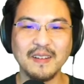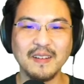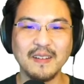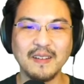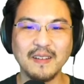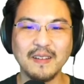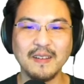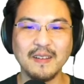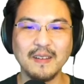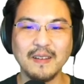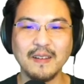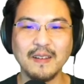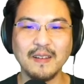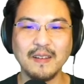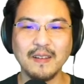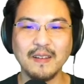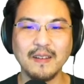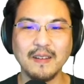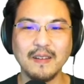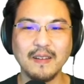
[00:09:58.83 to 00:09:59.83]

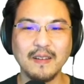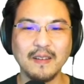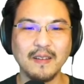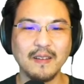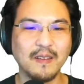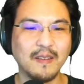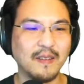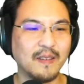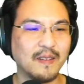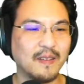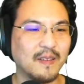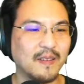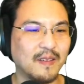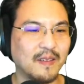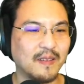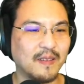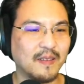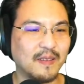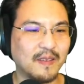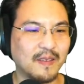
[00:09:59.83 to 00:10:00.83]
Nothing is said.